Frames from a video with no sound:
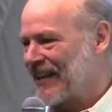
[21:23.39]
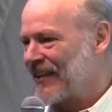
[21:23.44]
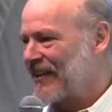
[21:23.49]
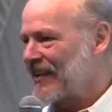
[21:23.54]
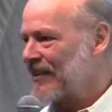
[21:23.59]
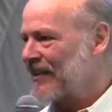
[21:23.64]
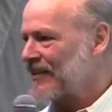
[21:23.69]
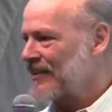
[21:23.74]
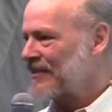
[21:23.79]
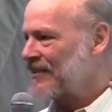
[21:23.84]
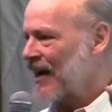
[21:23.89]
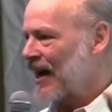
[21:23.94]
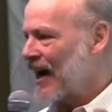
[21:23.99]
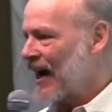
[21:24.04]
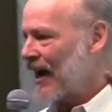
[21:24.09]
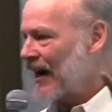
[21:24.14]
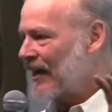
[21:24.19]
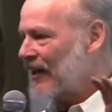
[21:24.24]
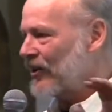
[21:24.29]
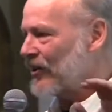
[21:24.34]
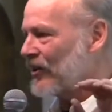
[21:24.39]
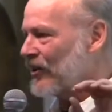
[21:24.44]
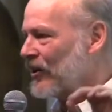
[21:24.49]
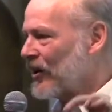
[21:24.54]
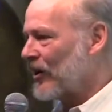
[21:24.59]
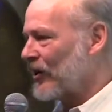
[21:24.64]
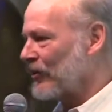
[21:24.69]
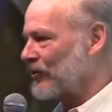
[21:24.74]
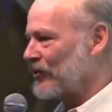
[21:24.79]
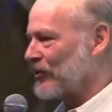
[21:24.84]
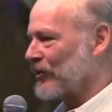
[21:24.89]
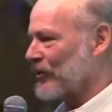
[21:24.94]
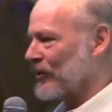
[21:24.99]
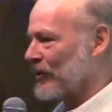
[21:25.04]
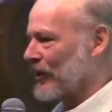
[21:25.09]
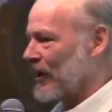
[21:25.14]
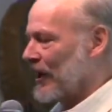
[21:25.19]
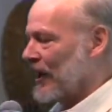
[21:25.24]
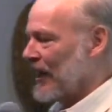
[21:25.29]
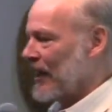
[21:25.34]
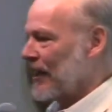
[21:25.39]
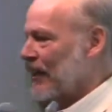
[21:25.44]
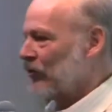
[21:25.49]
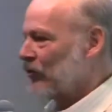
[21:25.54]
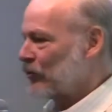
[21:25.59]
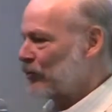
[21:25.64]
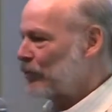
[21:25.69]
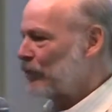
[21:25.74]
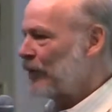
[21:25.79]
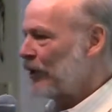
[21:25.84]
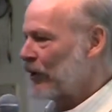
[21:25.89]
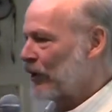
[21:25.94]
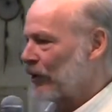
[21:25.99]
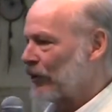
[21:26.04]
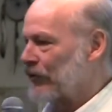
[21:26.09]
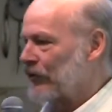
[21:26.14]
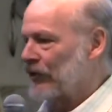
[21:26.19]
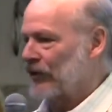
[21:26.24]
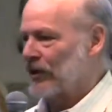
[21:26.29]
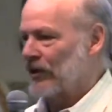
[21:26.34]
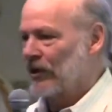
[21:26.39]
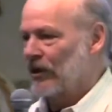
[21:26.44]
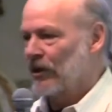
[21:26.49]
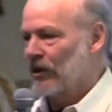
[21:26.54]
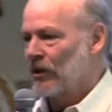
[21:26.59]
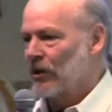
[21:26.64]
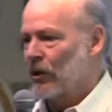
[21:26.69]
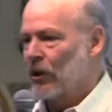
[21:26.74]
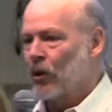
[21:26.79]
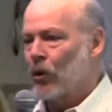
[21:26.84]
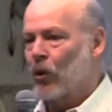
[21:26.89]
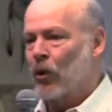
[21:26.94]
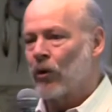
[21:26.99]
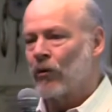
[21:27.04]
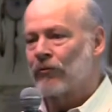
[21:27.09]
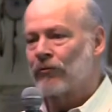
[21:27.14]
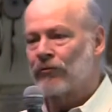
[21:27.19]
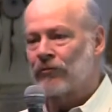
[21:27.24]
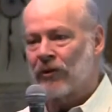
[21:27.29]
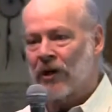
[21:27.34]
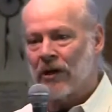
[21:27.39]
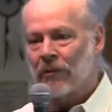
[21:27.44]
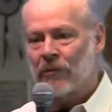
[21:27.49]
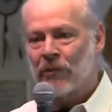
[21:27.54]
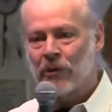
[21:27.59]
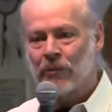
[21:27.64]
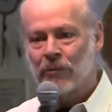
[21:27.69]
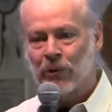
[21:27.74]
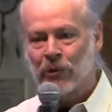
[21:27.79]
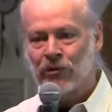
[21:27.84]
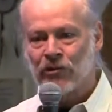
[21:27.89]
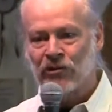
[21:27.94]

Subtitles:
The entire culture is built from the